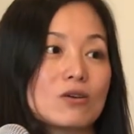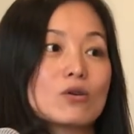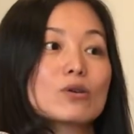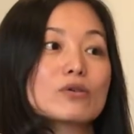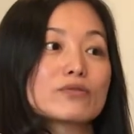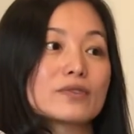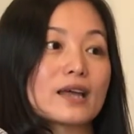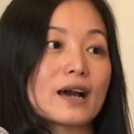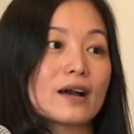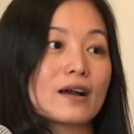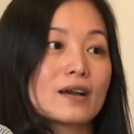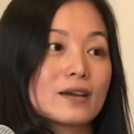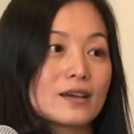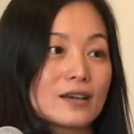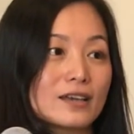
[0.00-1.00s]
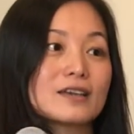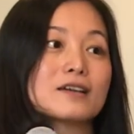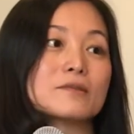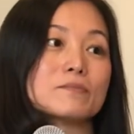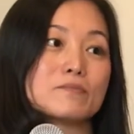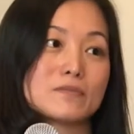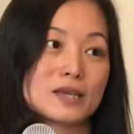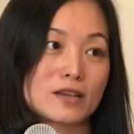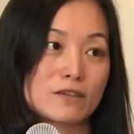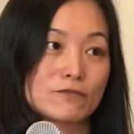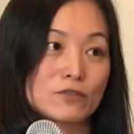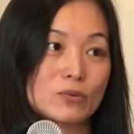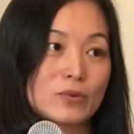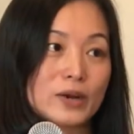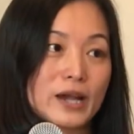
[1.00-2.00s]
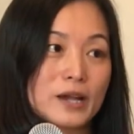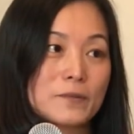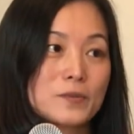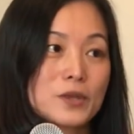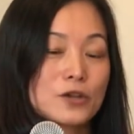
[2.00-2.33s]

all of that in a meaningful way.